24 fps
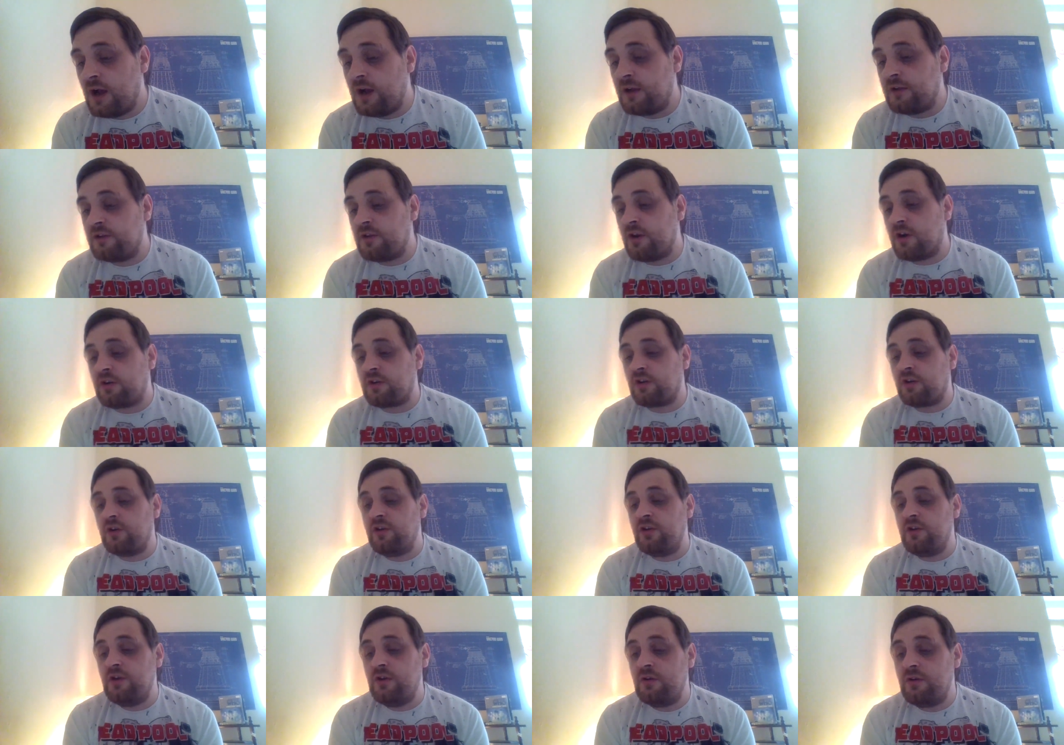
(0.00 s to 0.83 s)
and
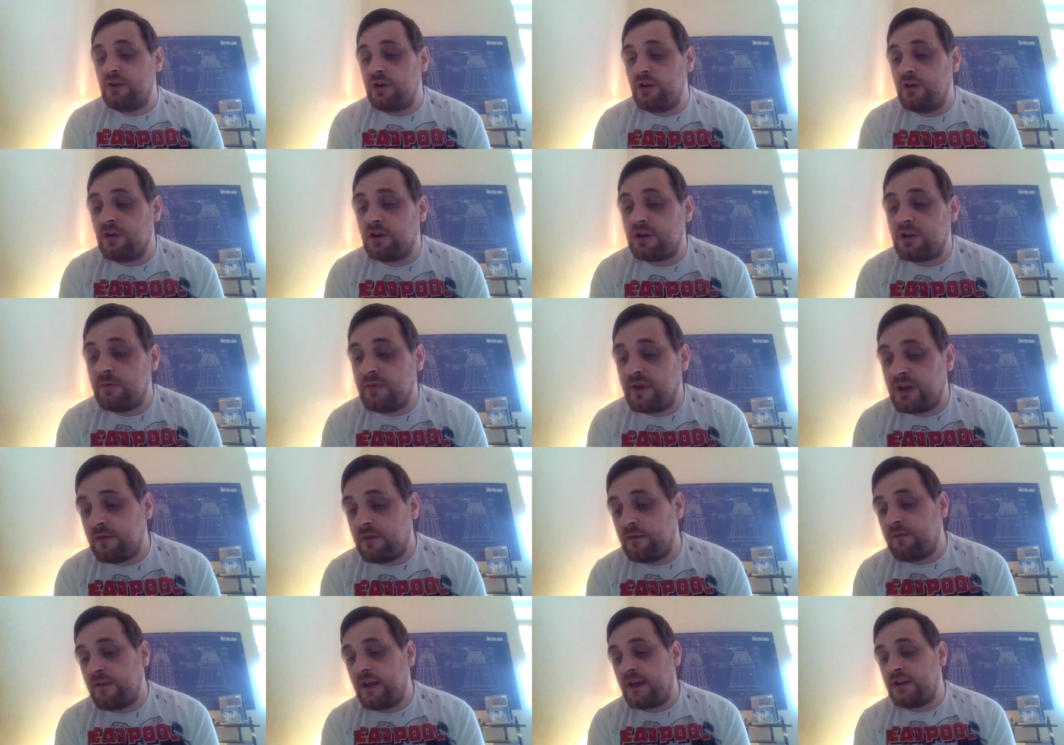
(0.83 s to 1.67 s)
Doctor Who The
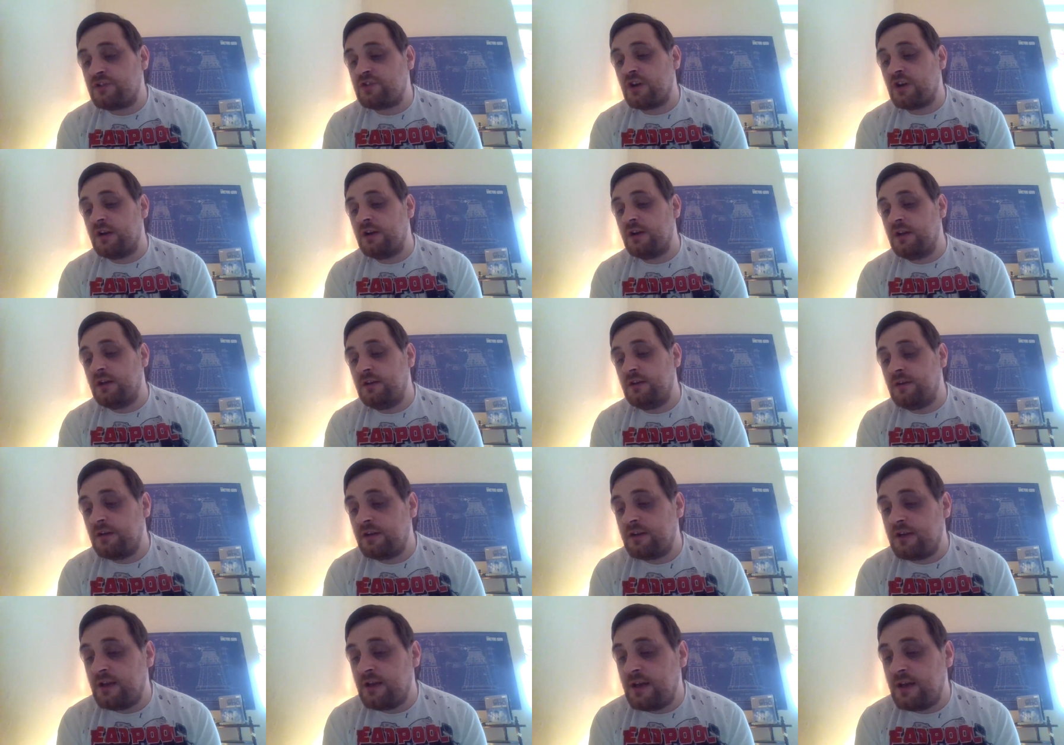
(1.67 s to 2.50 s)
Ultimate Adventure in
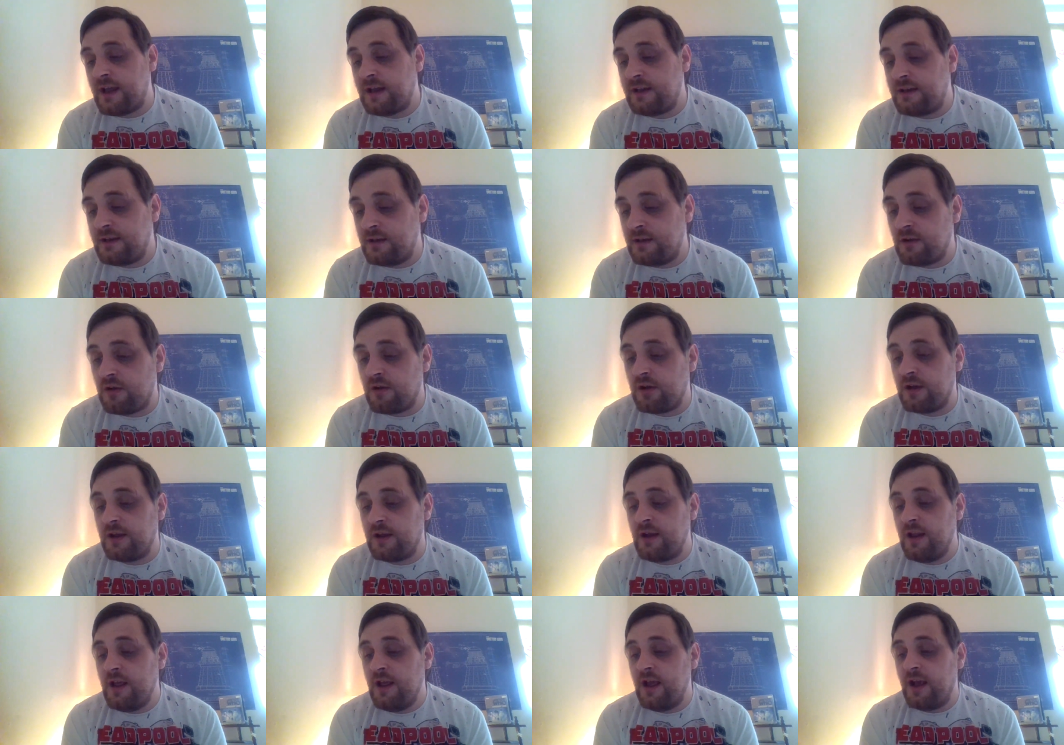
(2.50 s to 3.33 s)

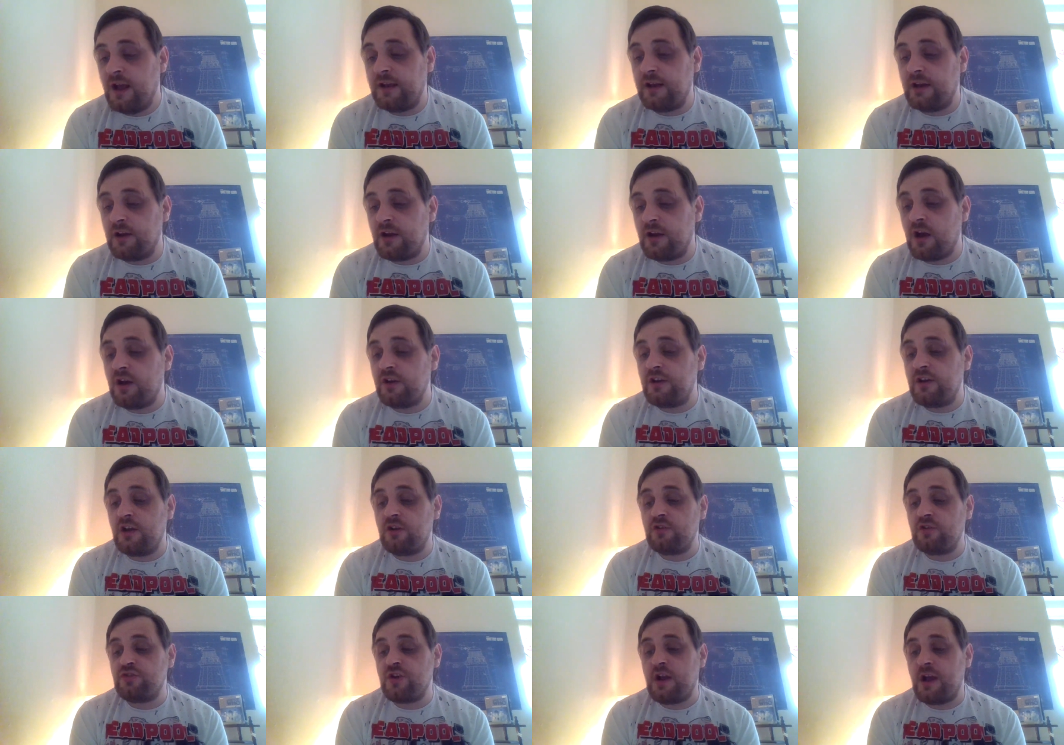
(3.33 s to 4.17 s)
1989 and an
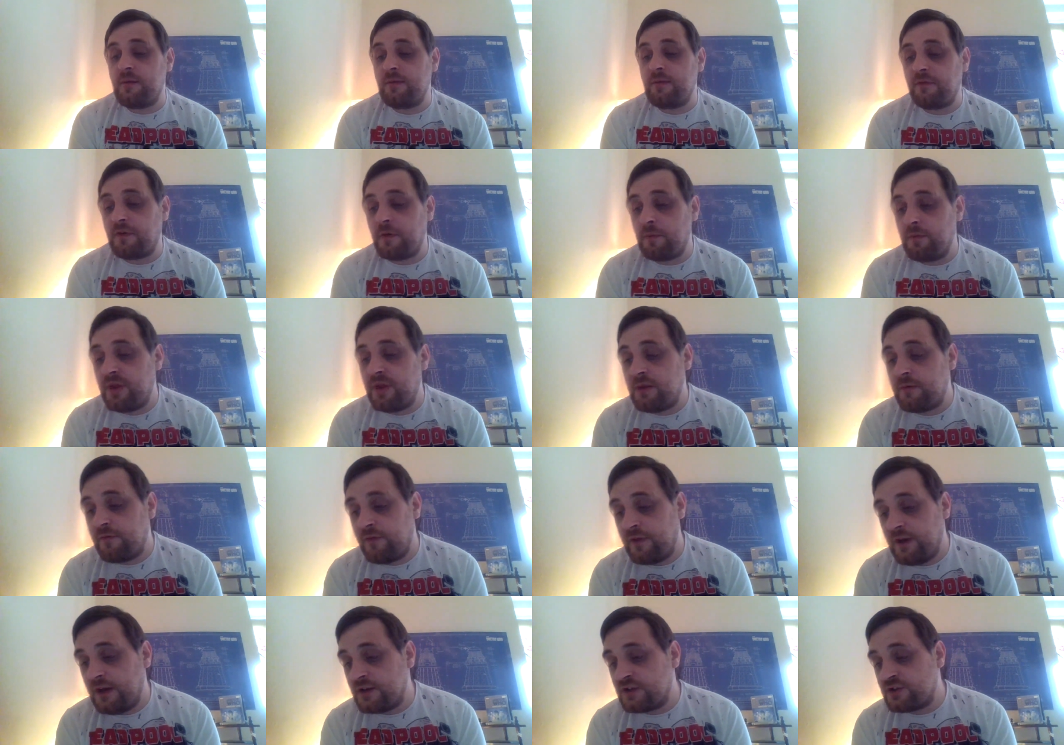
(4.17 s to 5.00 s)
audio drama for Big
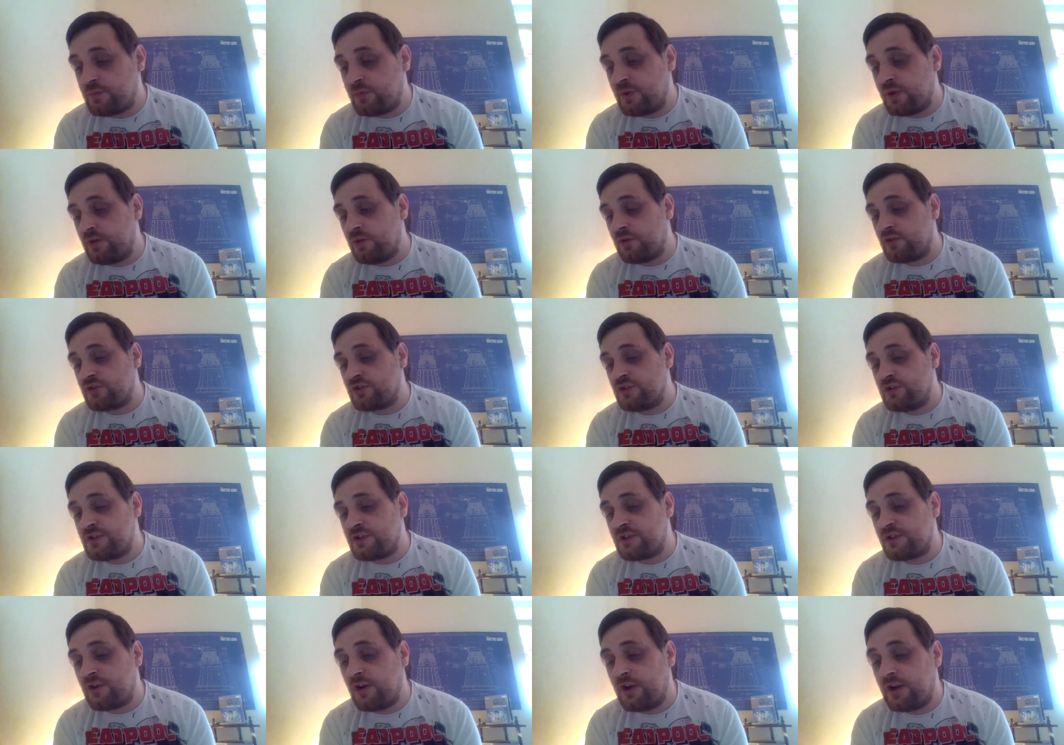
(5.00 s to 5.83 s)
Finish
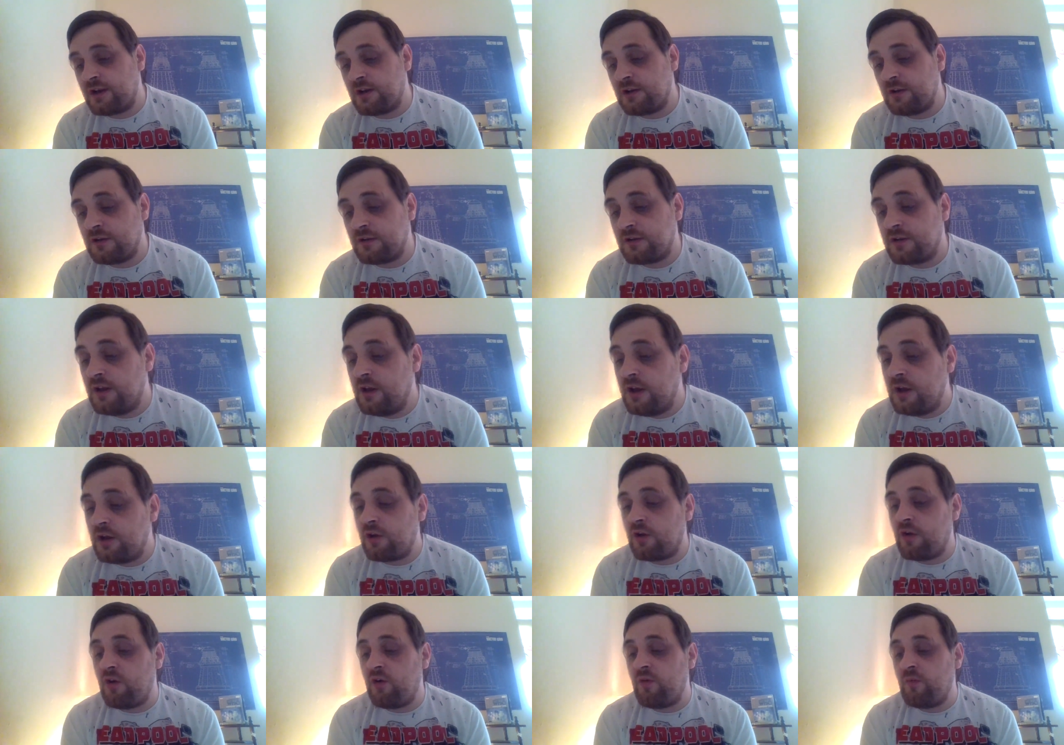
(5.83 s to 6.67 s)
Productions titled
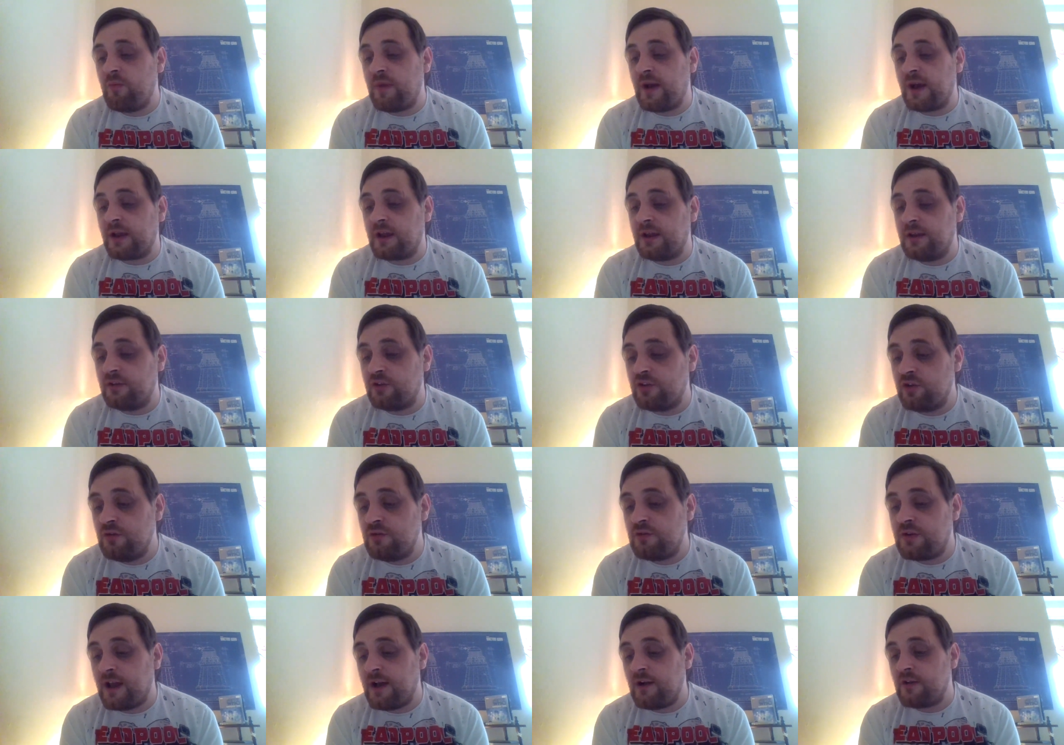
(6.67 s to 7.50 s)
Come back in
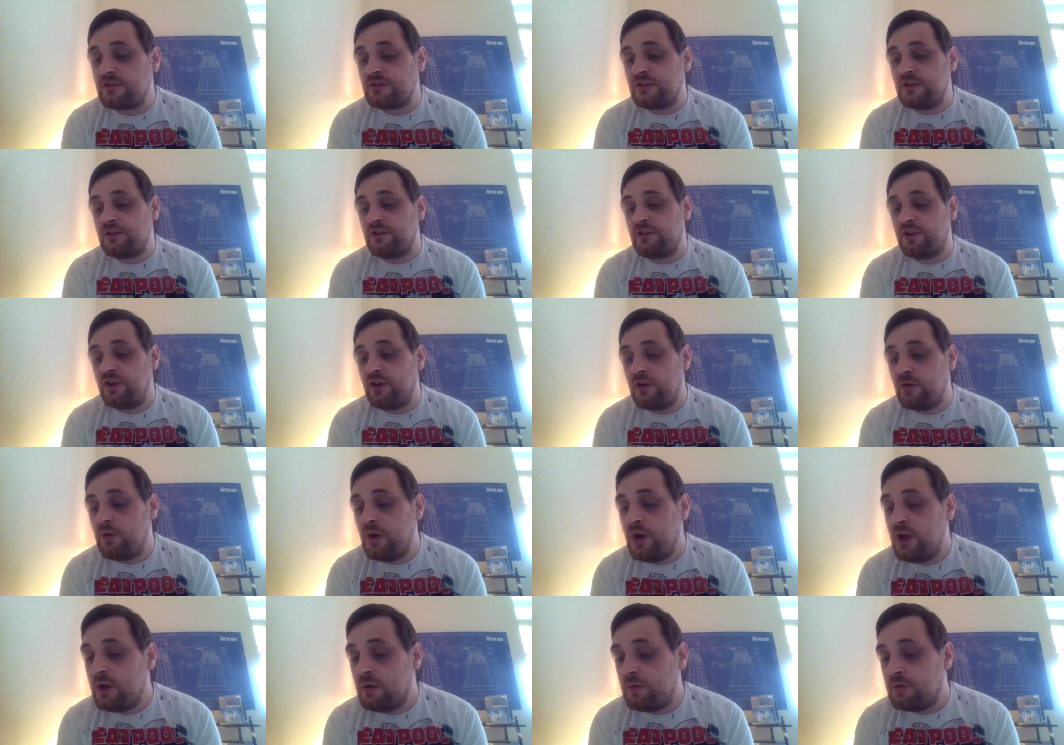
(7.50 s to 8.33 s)

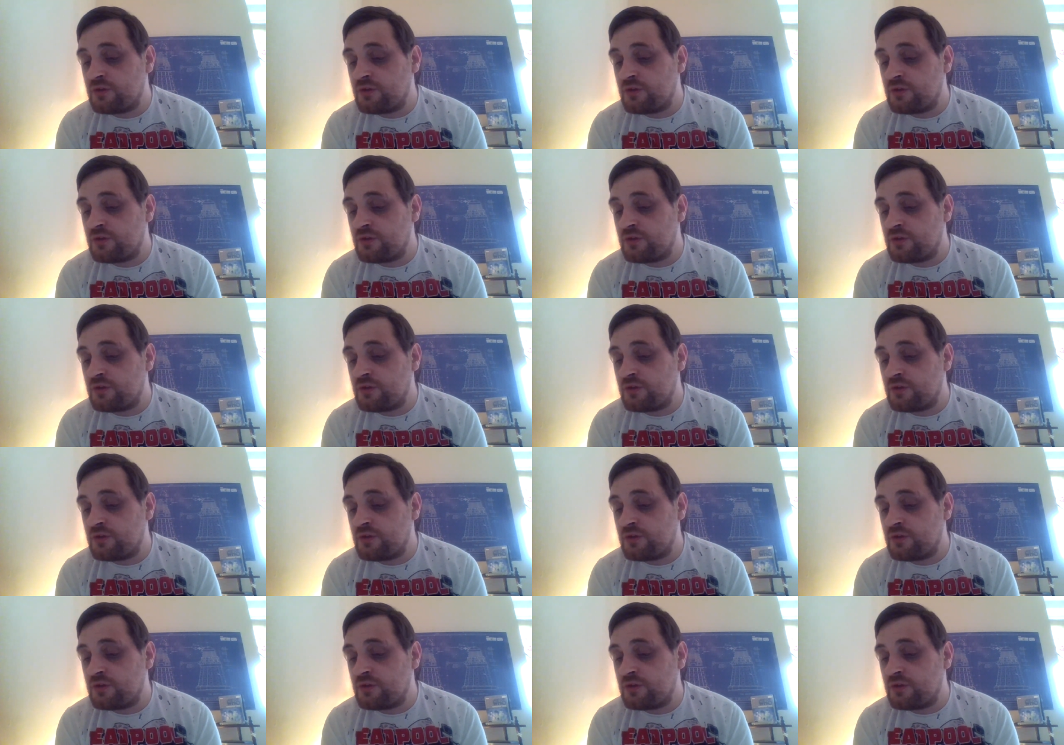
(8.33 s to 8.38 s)
2002,